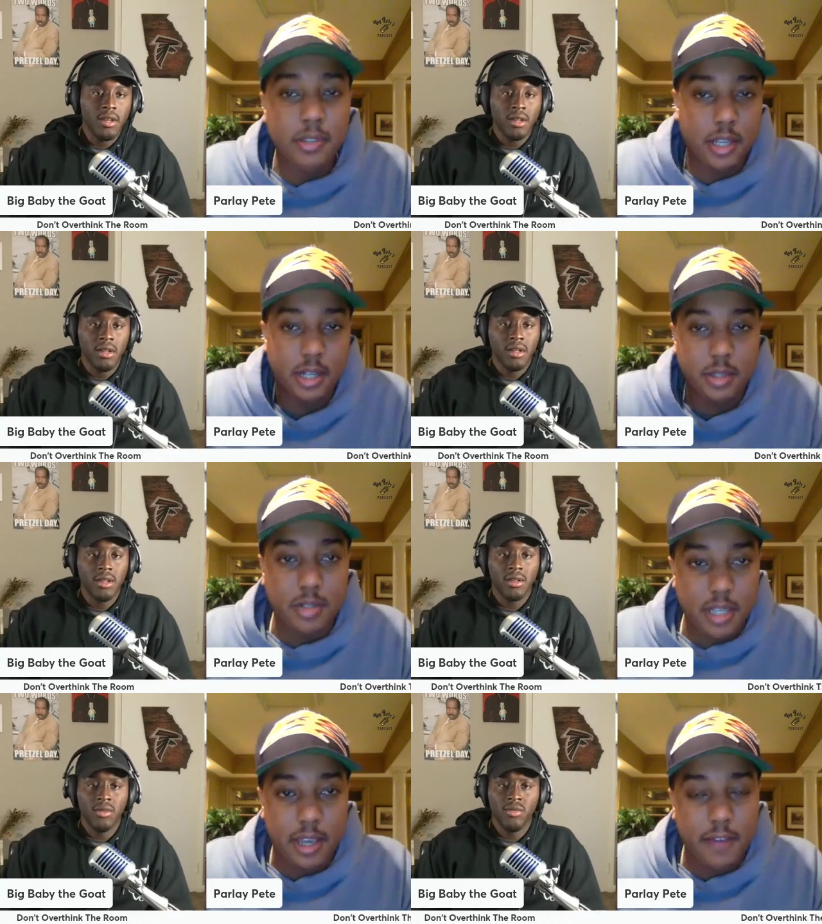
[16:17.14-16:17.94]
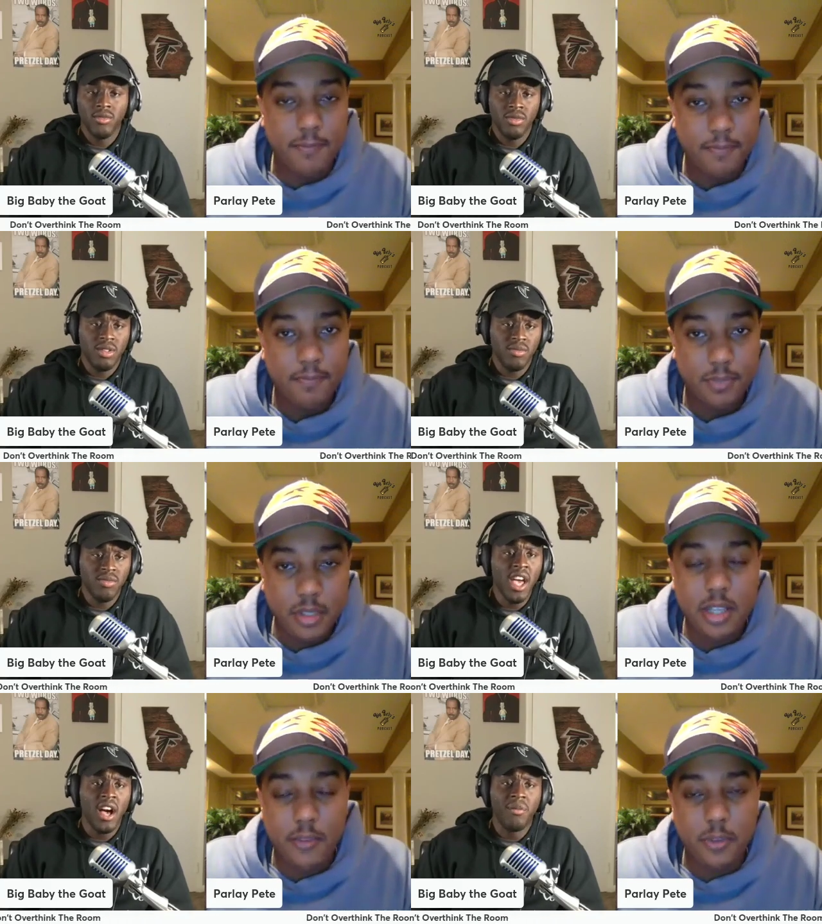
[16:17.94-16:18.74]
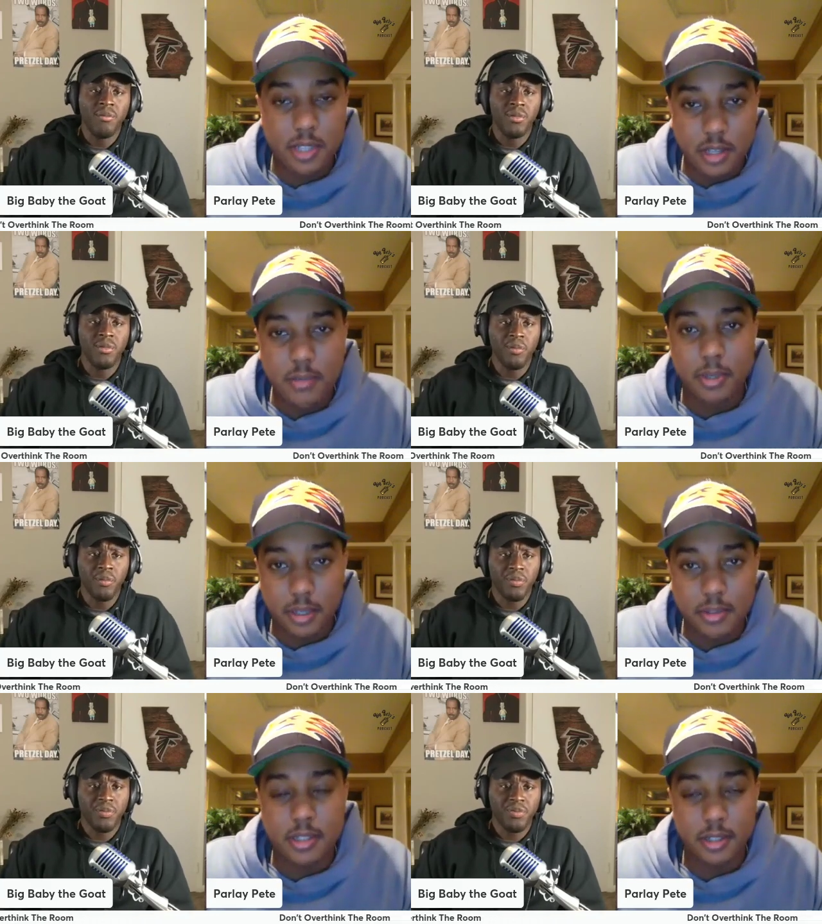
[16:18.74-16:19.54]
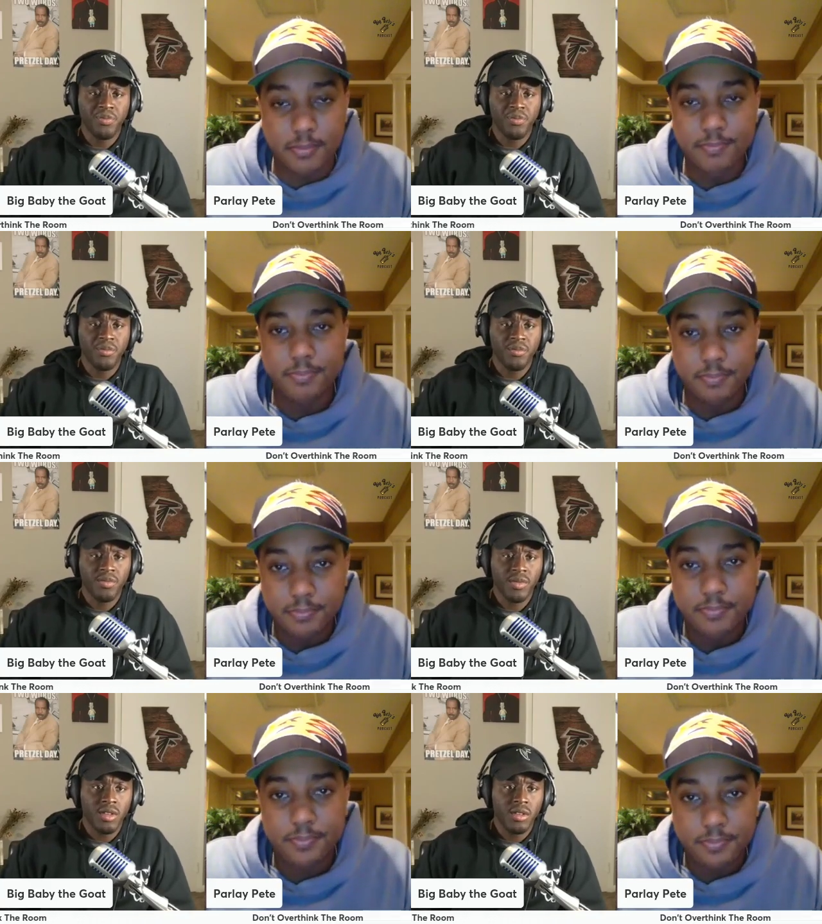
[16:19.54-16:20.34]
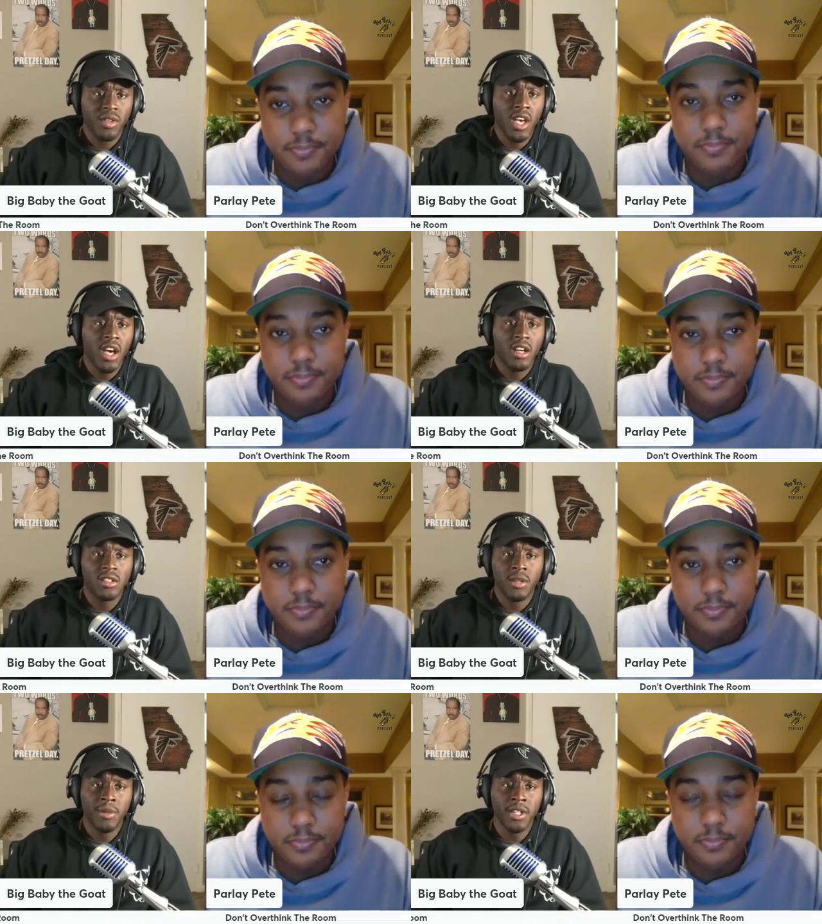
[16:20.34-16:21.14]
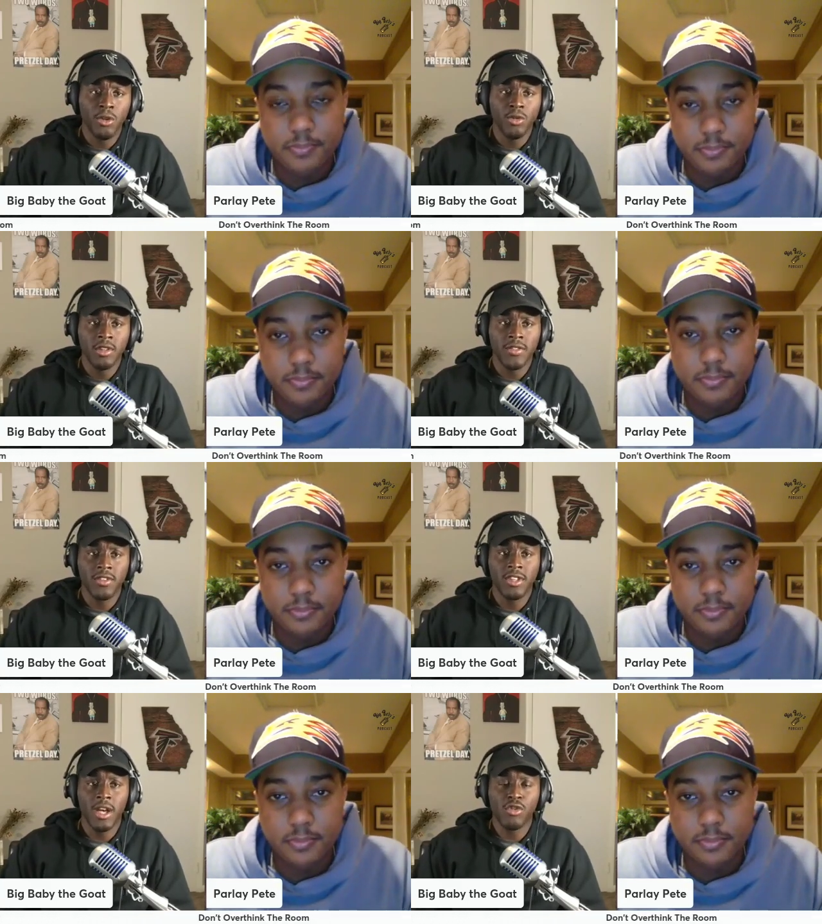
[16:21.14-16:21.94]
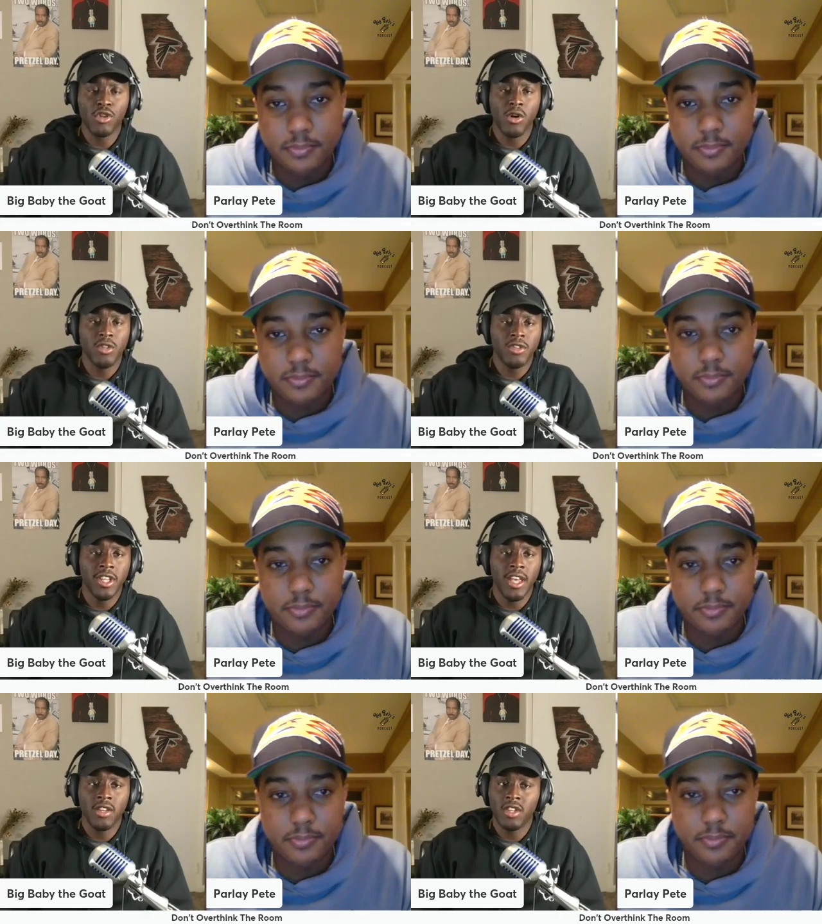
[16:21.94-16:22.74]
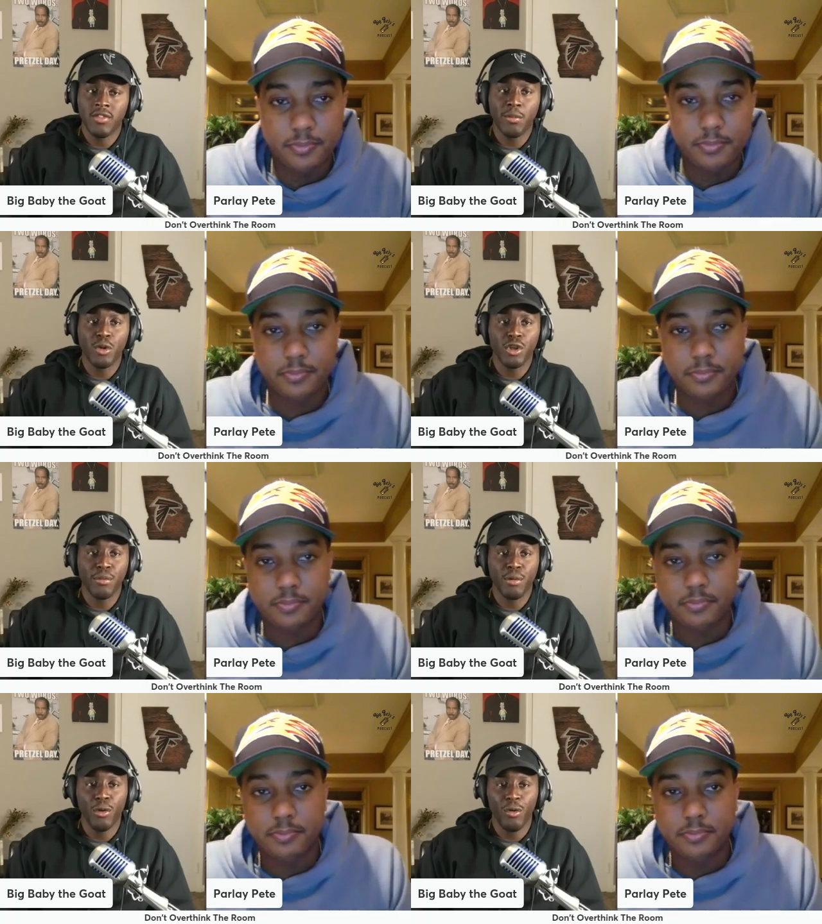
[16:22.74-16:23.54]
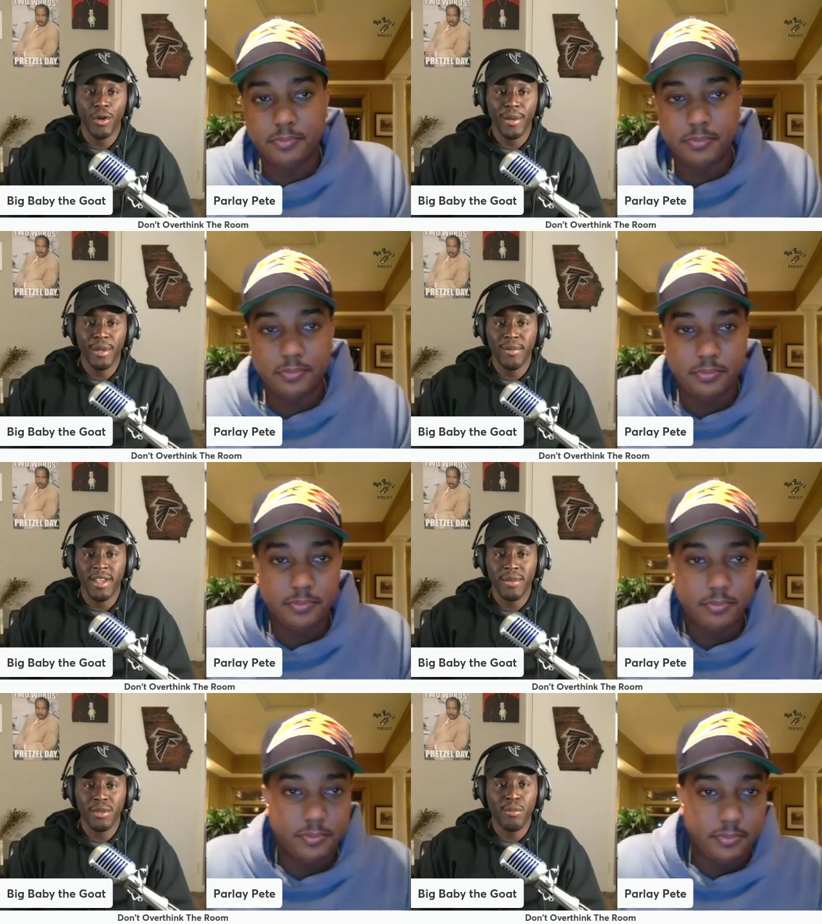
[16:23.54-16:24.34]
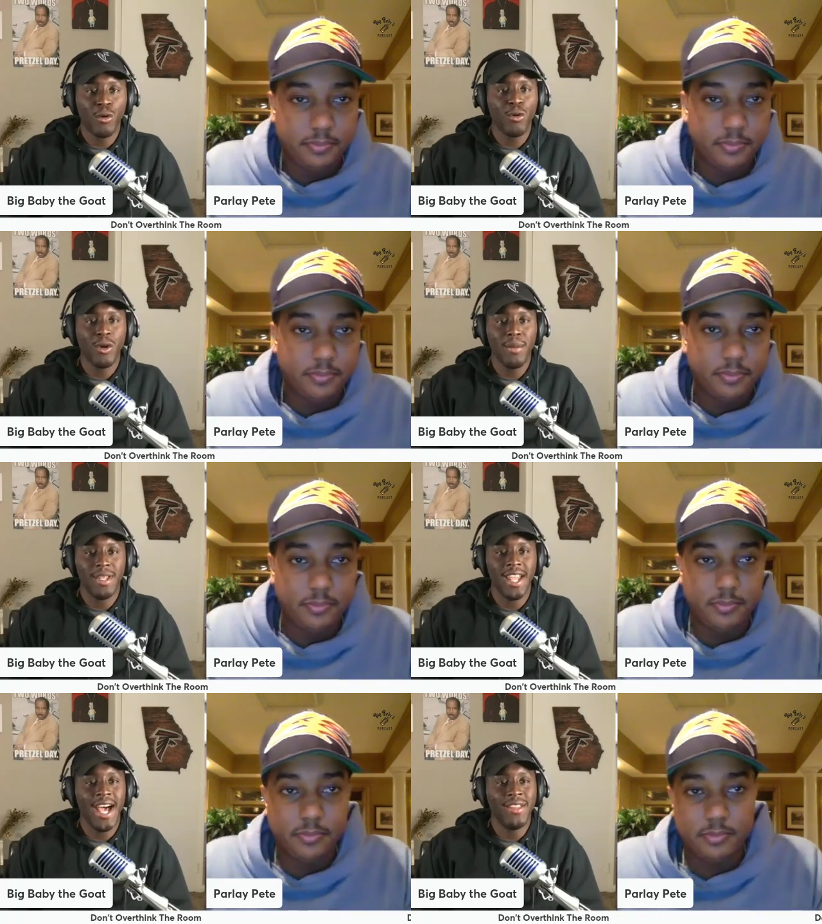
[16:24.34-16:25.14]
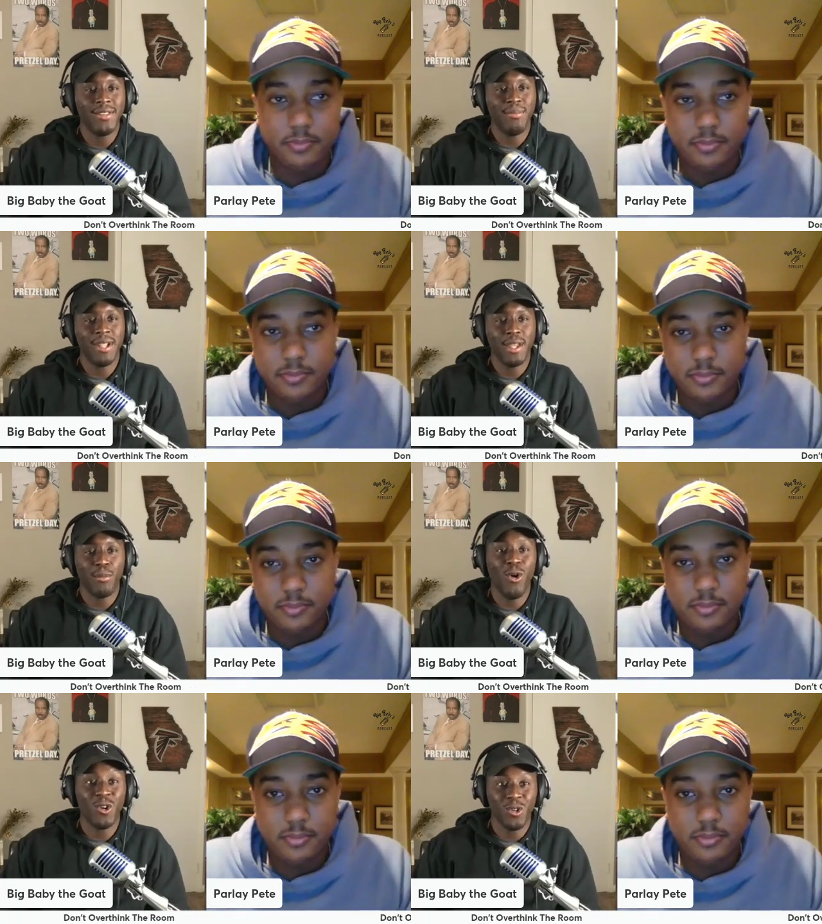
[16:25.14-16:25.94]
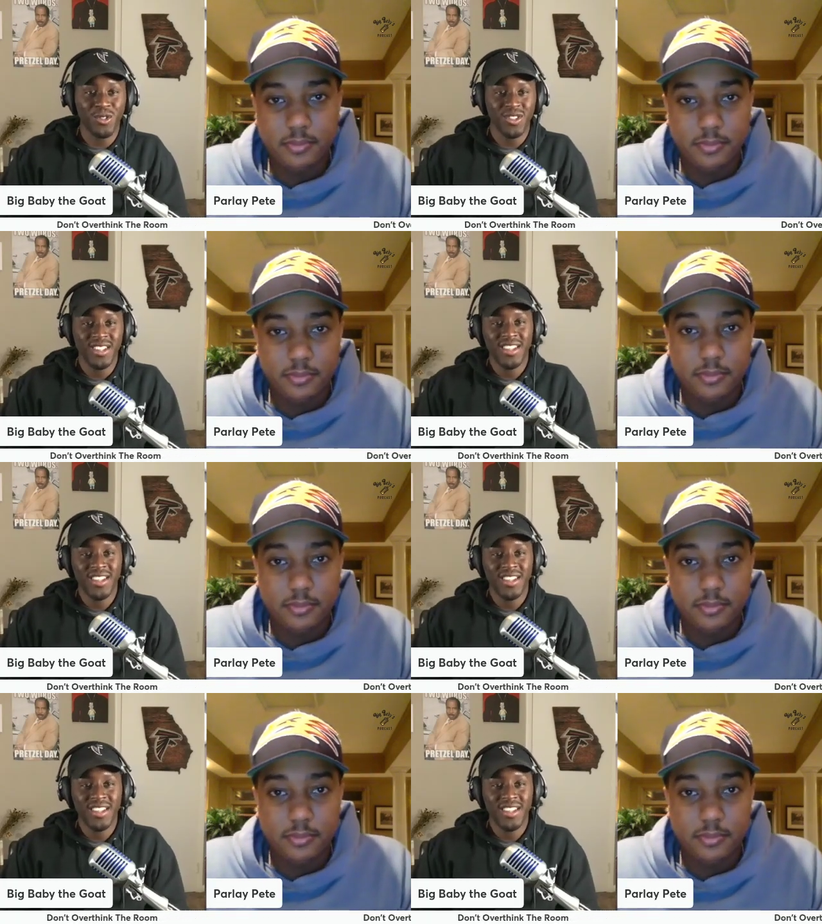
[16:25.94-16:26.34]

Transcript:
Speaker 1: good at UCF. UCF yeah. was good when he was there.
Speaker 2: Yeah, but UCF has now shown that they actually have a pretty good program, and it may have been the program and not Blake Bortles.